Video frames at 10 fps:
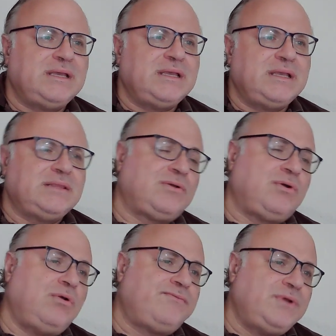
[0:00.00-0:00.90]
and
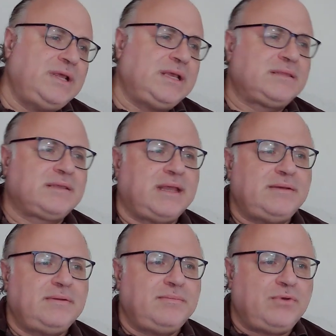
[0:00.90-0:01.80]
conflict can
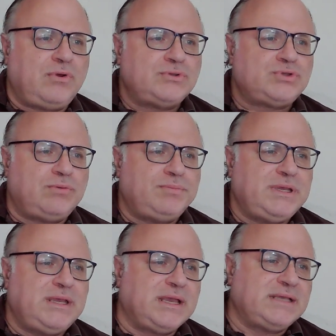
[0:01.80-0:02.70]
also
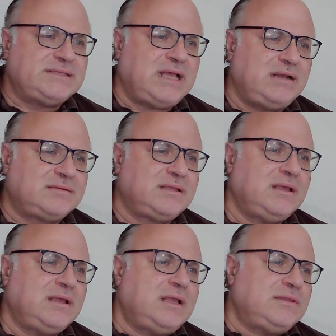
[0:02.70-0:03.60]
be a result.
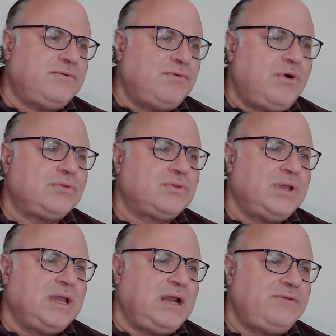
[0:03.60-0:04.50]
The World
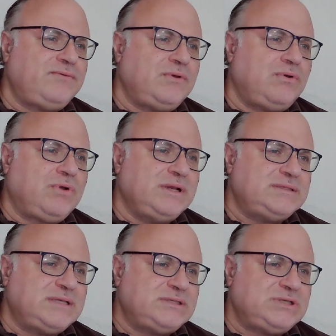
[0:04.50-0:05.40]
Health
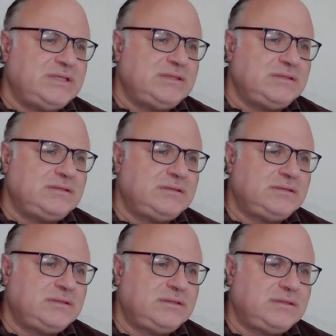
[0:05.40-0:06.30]
Organization,
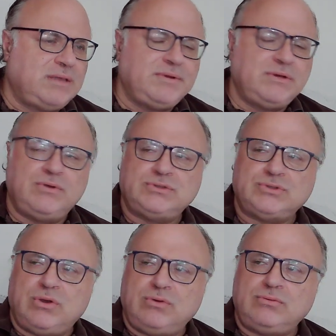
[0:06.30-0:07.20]

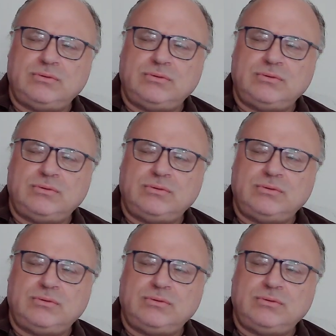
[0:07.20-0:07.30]
WHO,